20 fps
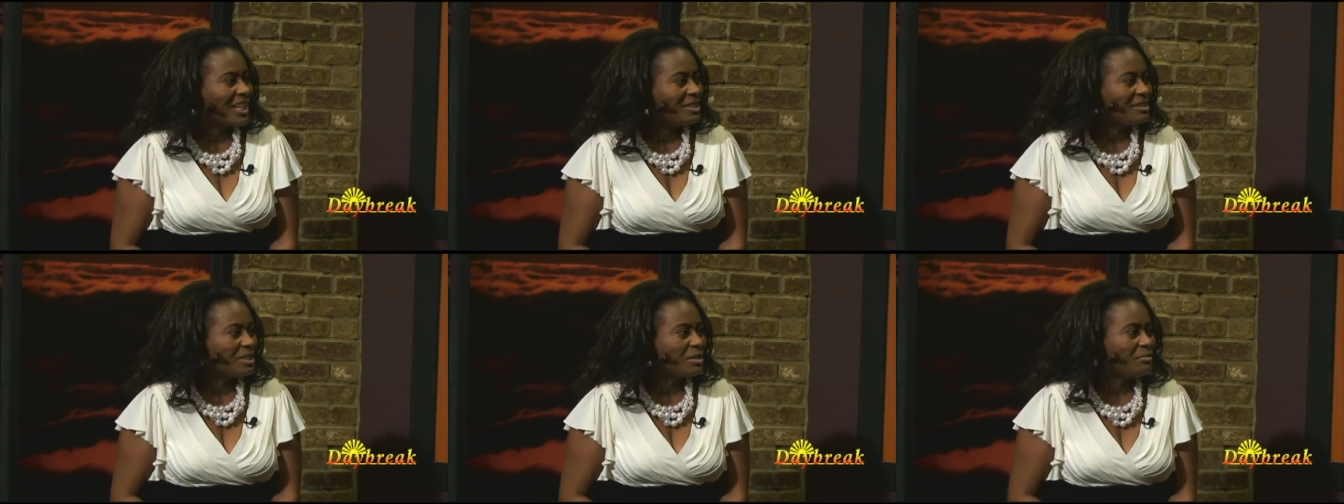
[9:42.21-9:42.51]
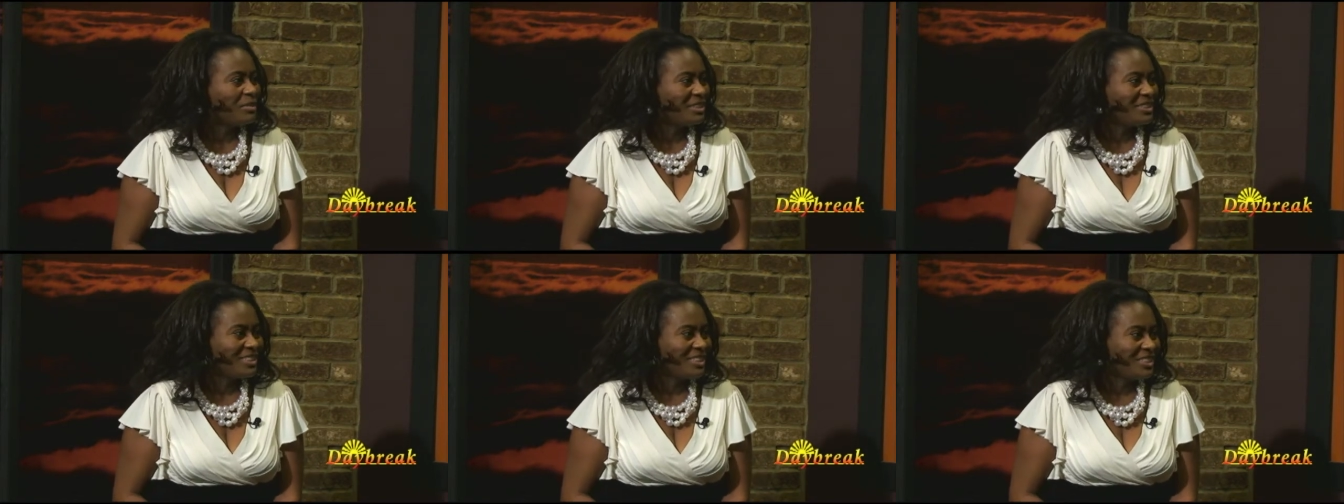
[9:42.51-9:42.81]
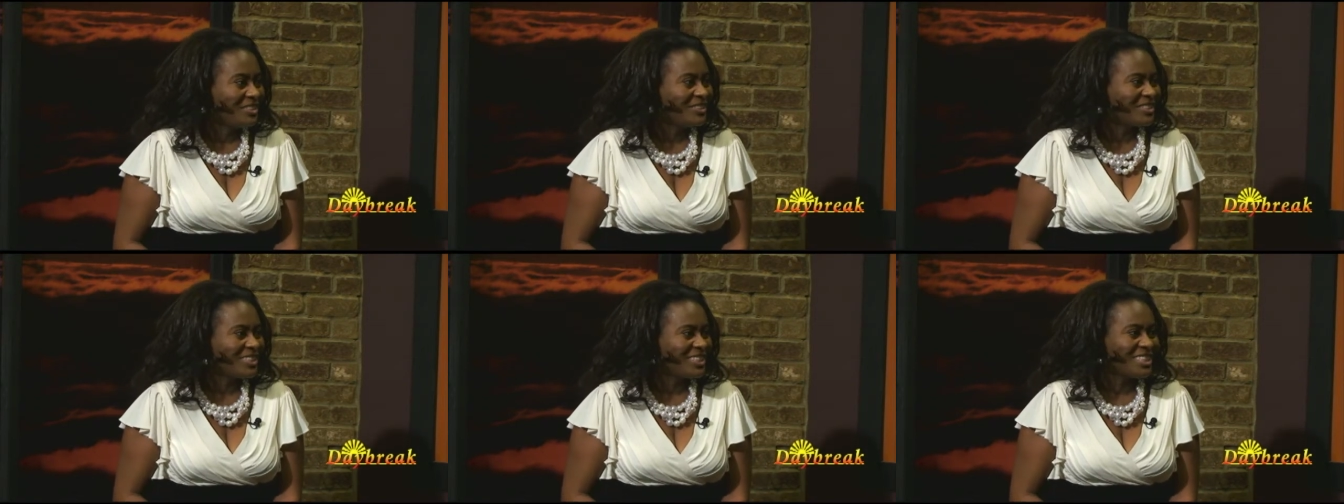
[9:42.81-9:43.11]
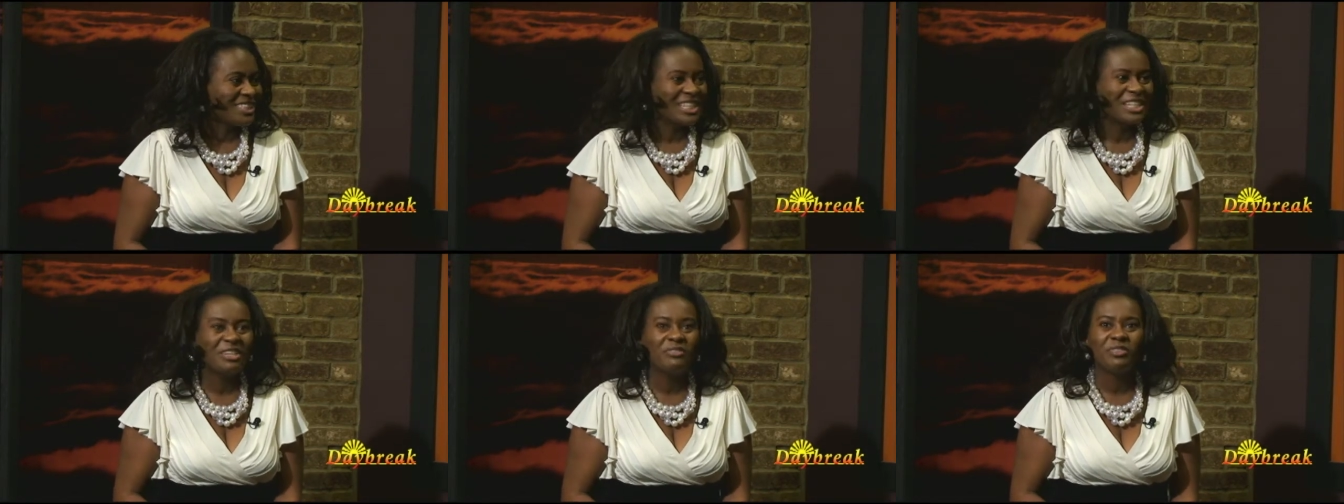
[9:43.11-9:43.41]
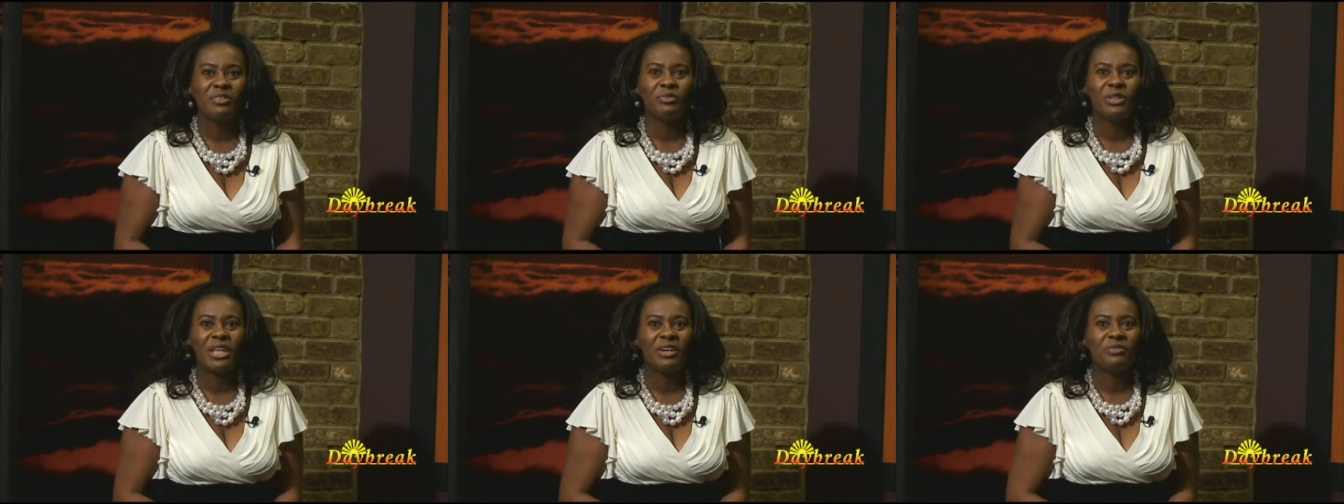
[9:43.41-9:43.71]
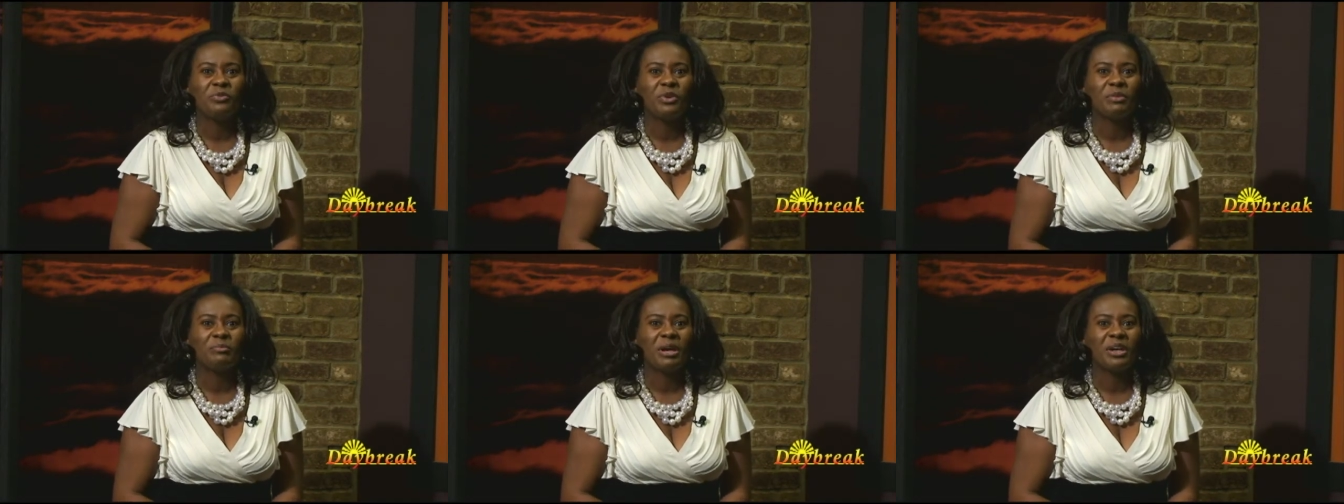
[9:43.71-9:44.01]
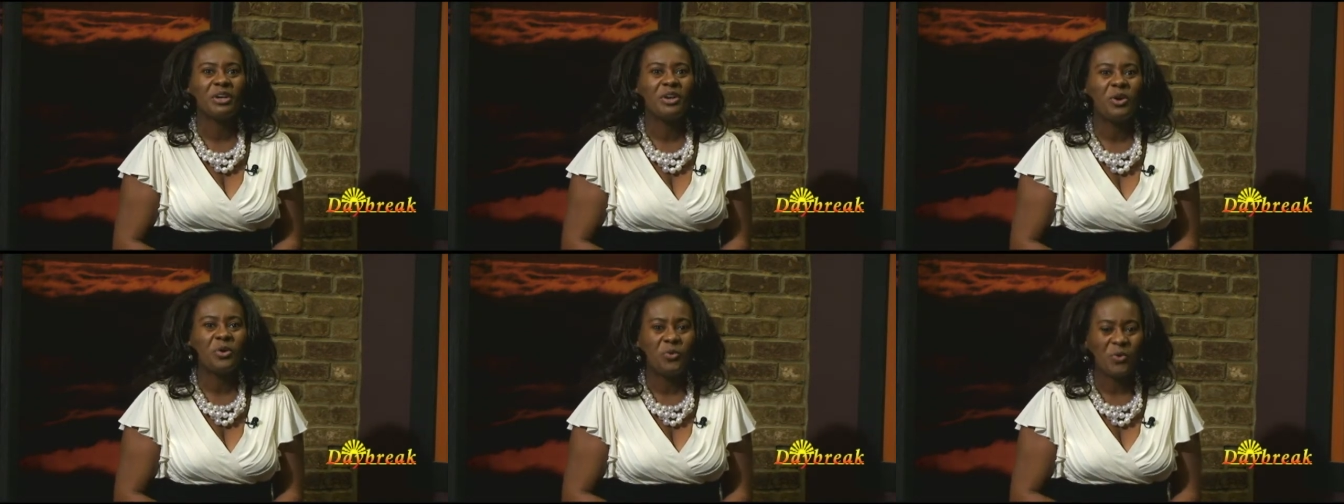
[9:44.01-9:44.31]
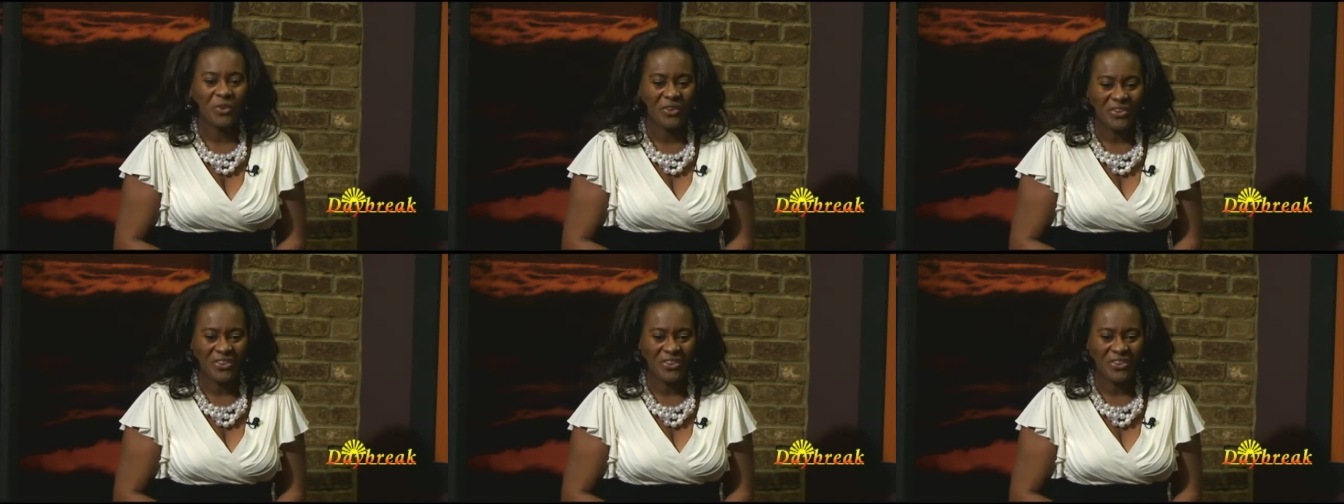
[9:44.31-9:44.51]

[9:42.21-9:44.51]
Mm-hmm. So I'm gonna use this. even like one of my coworkers,